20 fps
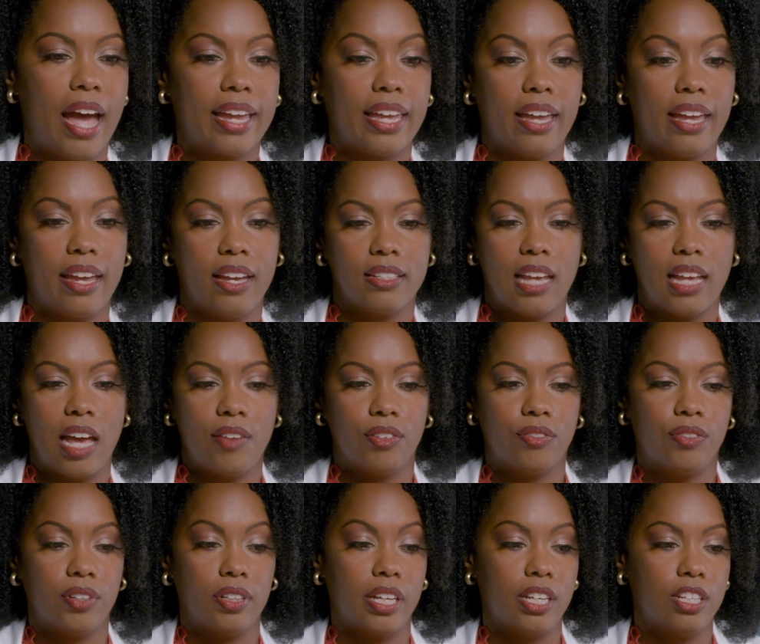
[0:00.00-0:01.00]
I can't have
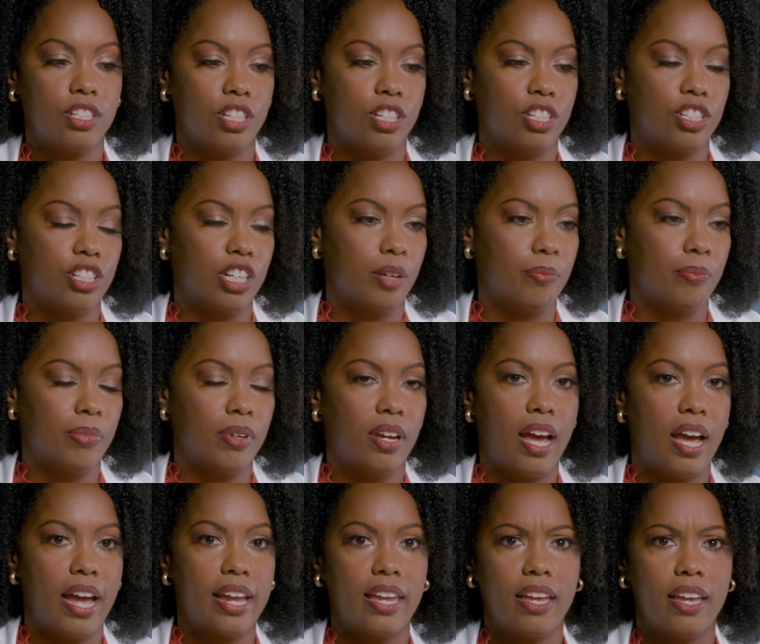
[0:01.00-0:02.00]
a relationship,
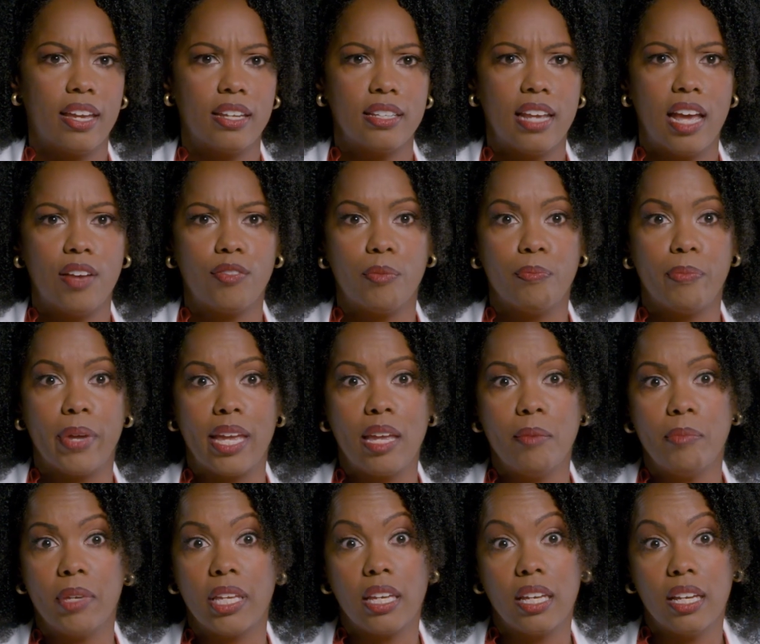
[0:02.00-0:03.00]
I can't have a
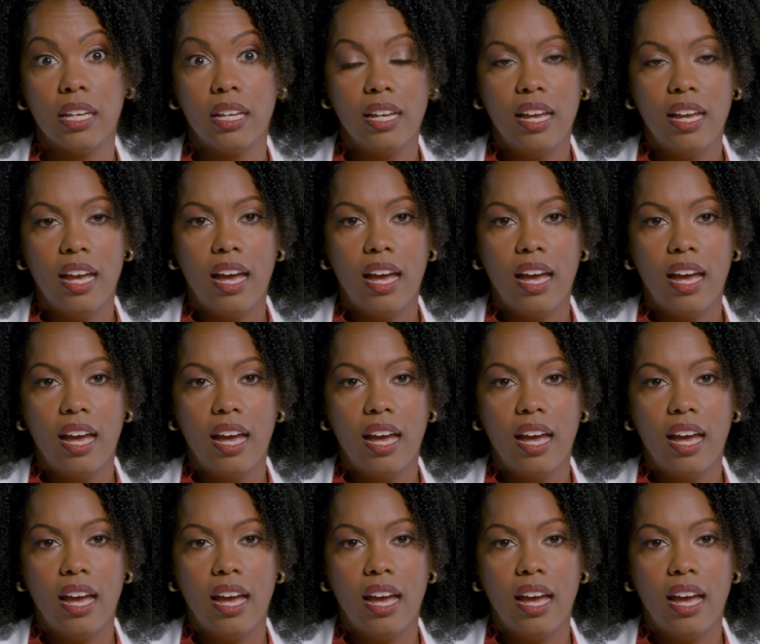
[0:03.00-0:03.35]
baby,